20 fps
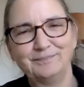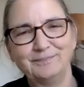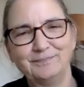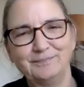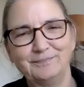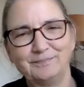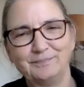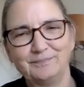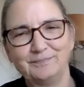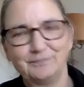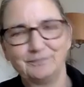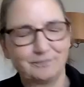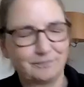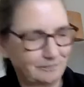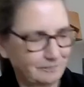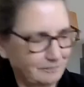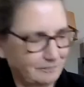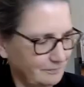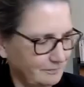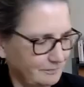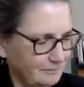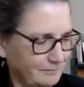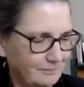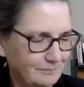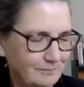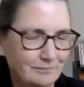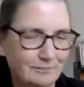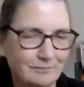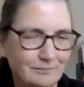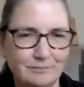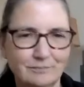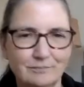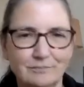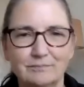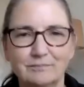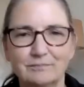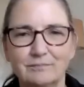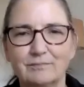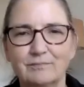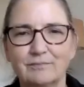
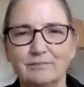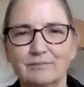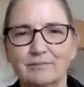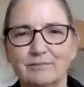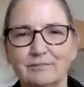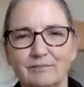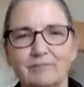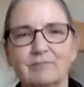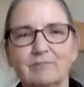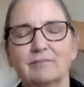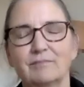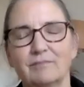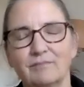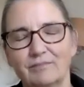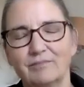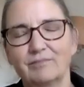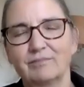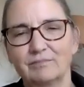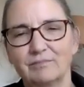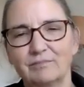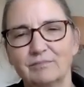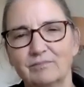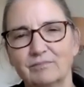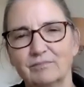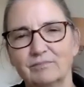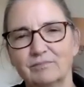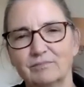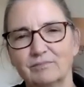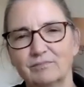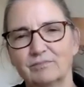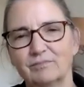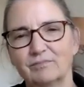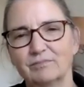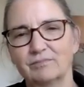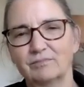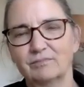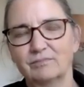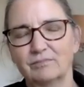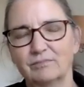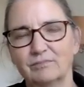
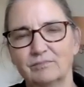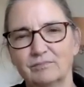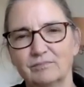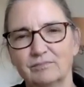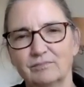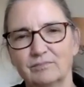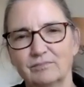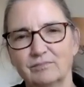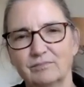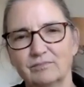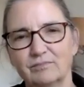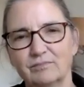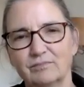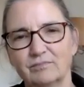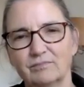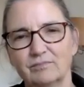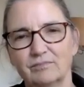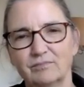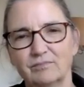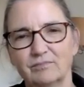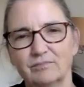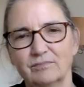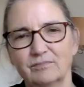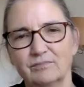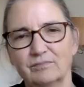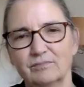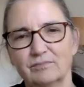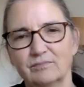No words are spoken by the person on screen.